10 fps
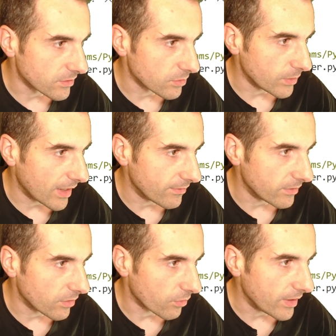So we
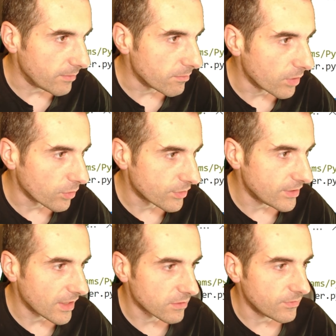have rainbow
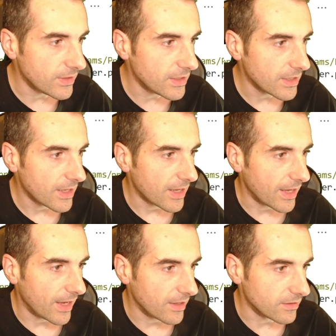CSV
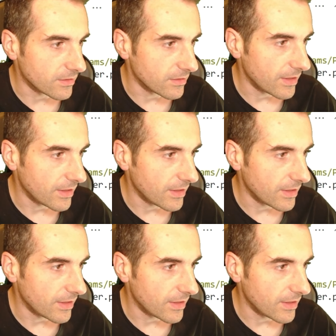and